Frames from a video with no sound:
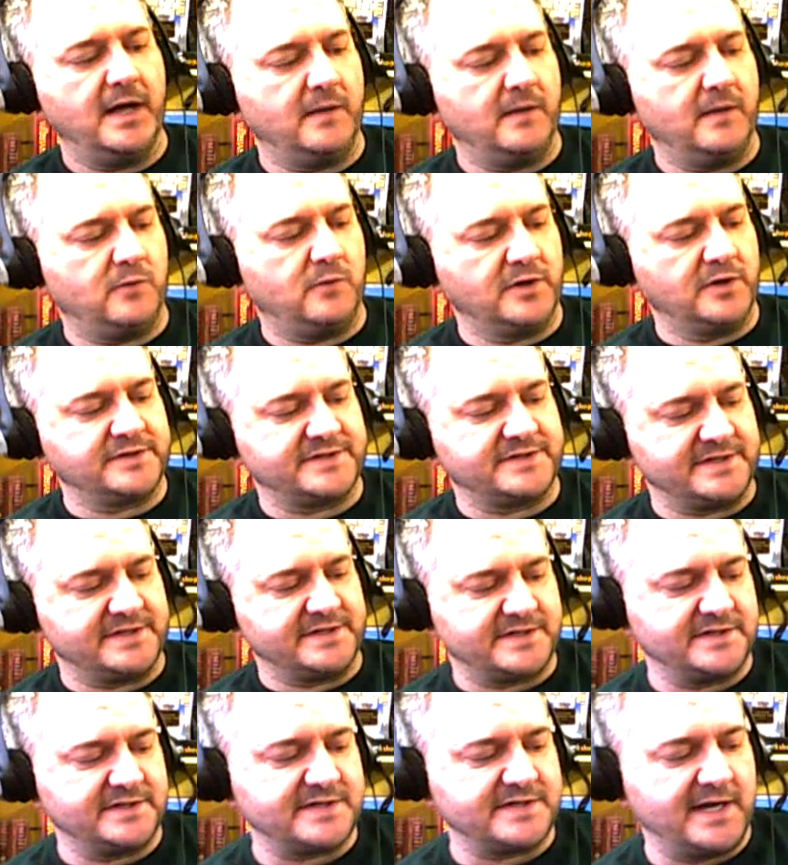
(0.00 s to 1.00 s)
What does
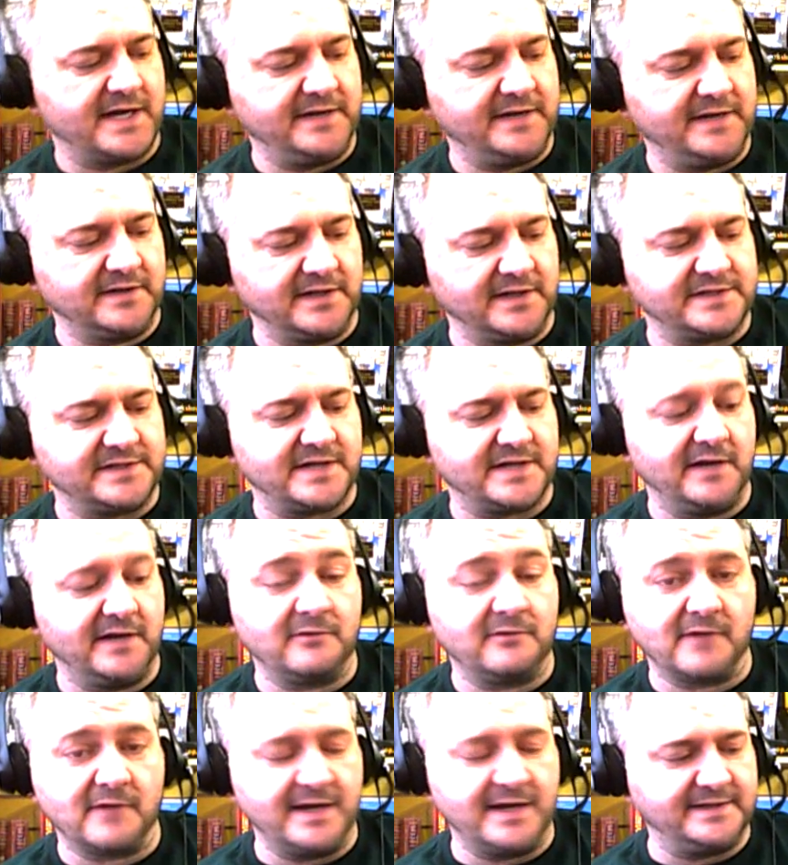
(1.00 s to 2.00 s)
this contain? The Lich
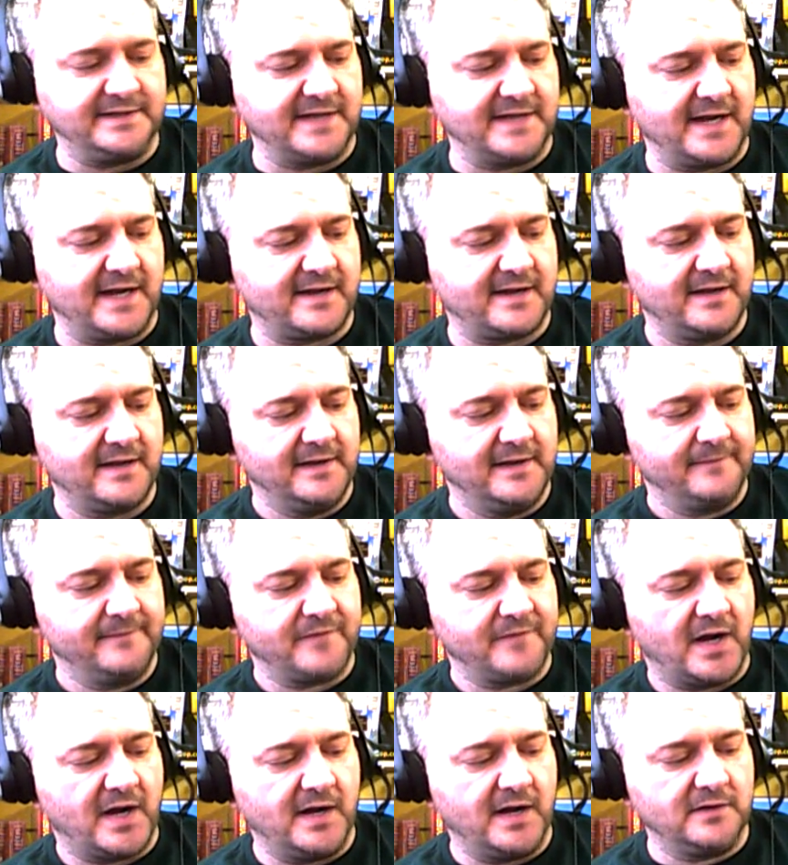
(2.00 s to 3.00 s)
King raid deck,
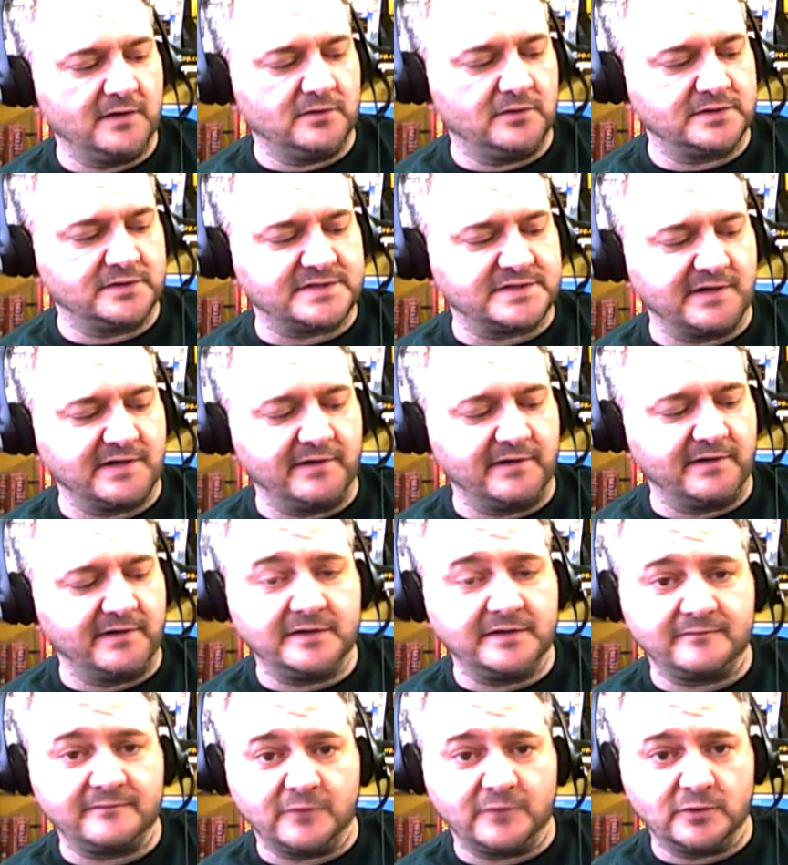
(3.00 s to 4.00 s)
High Lord
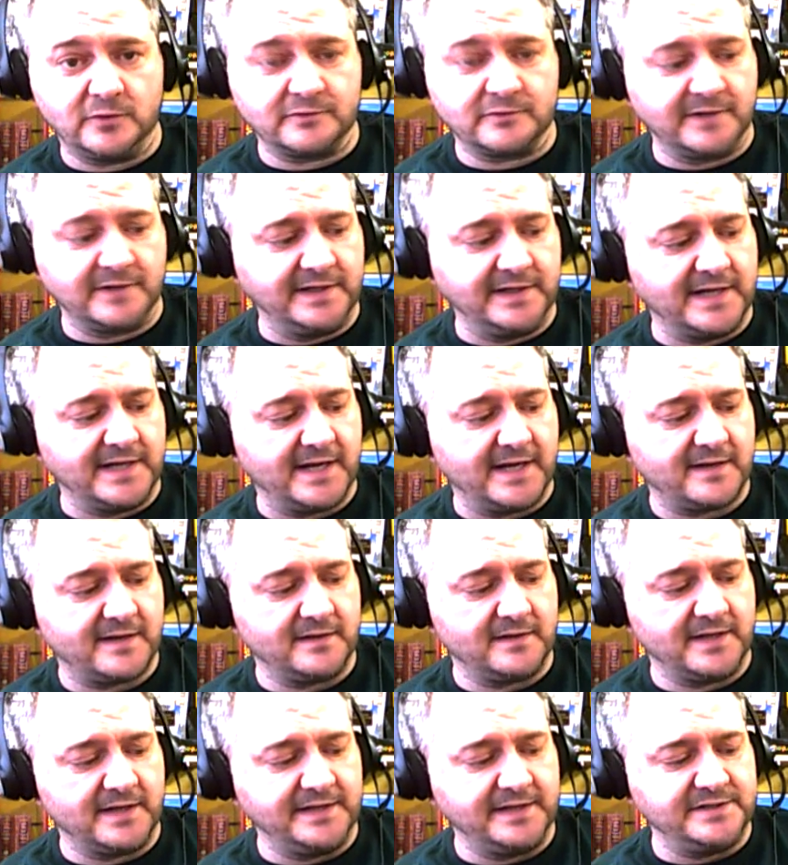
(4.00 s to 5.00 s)
Tyrion Fordring
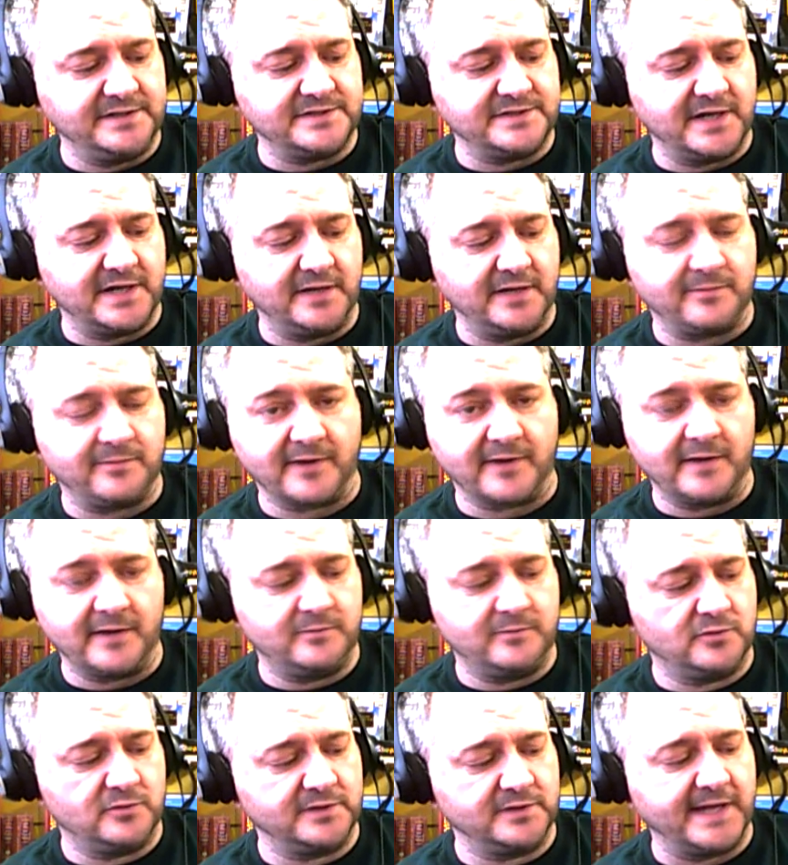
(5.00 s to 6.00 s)
deck, Lady Jaina
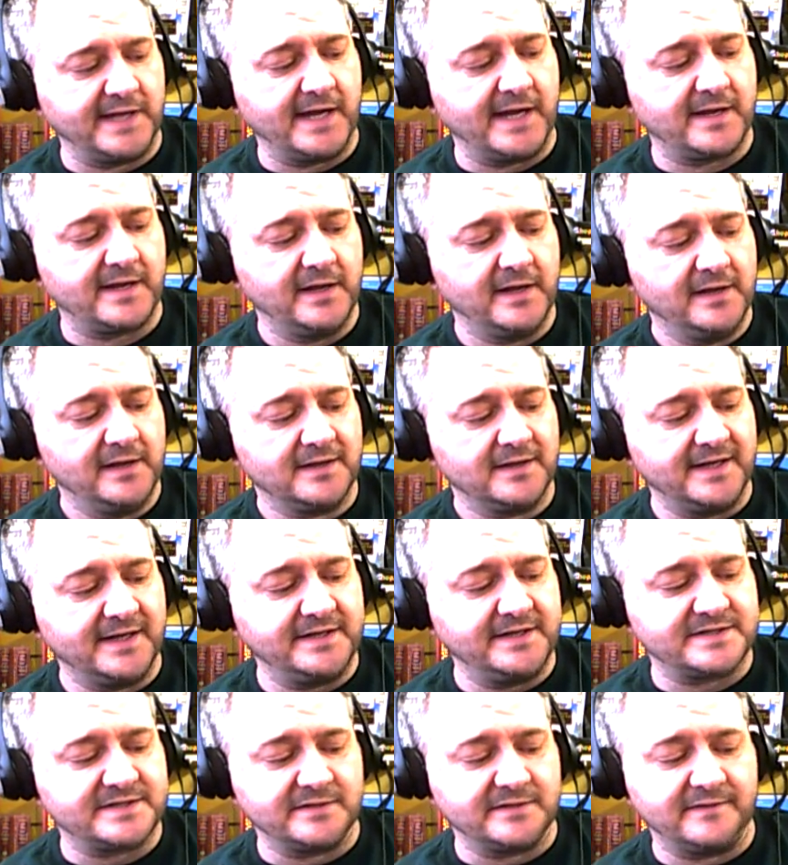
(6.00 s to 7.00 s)
Proudmoore deck,
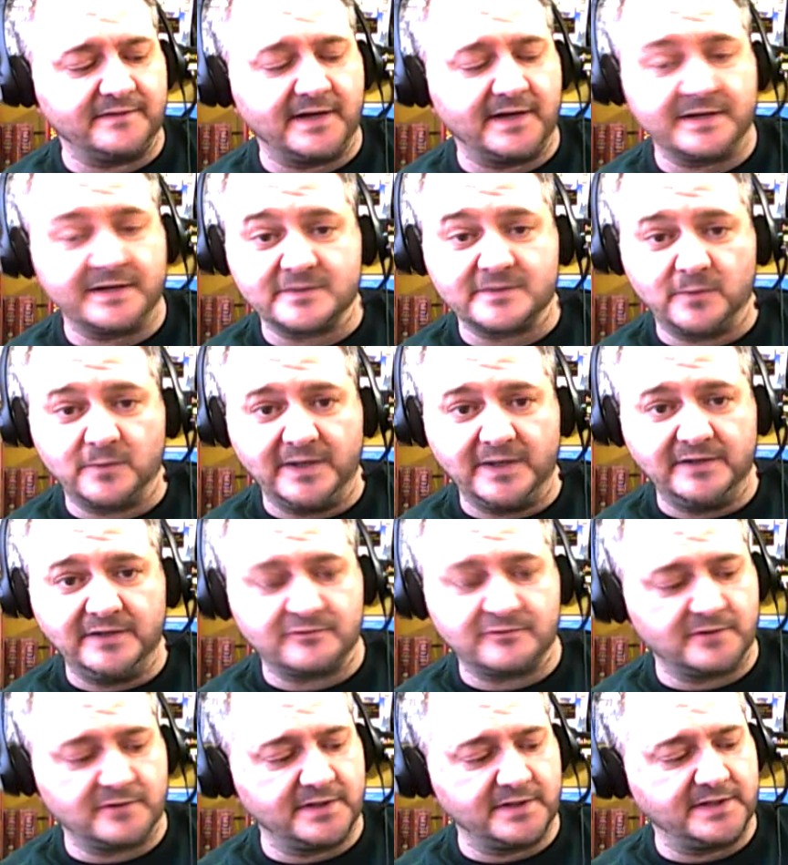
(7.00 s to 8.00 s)
Lady Sylvanas
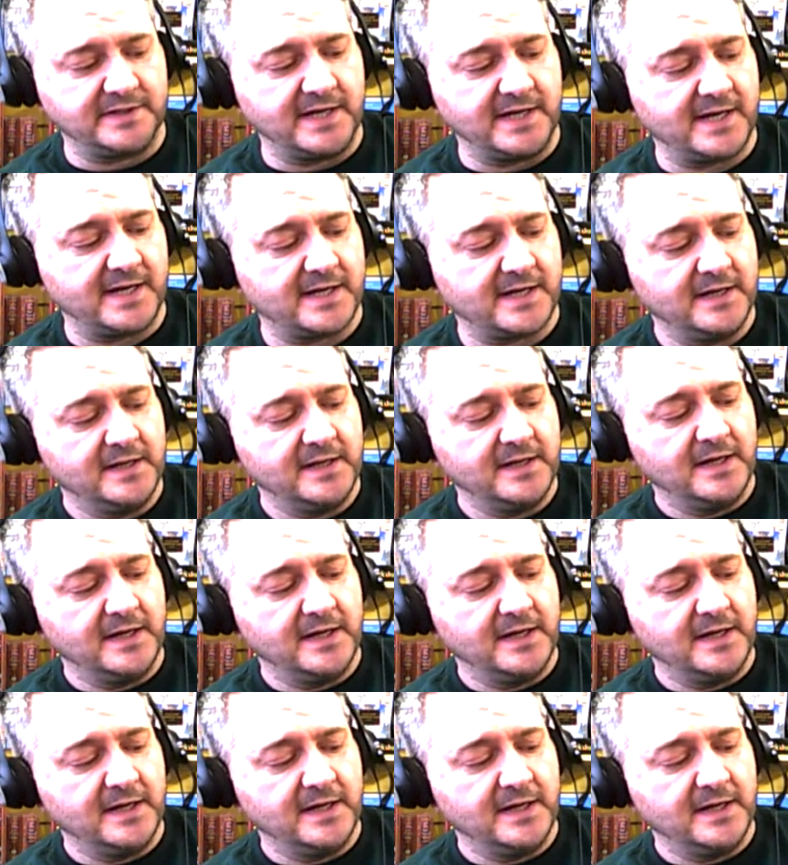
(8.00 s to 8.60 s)
Windrunner deck,